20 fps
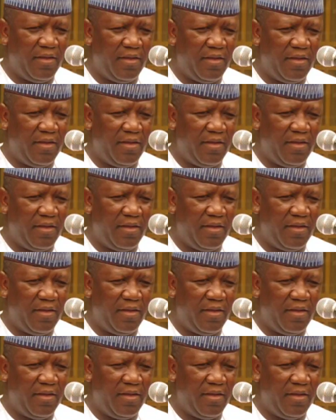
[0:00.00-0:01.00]

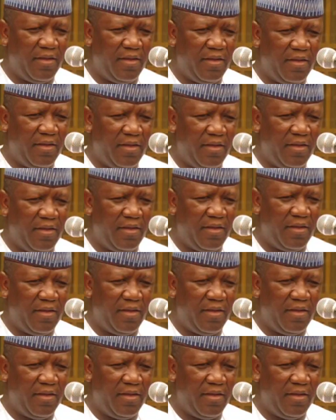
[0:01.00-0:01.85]
(no one is talking)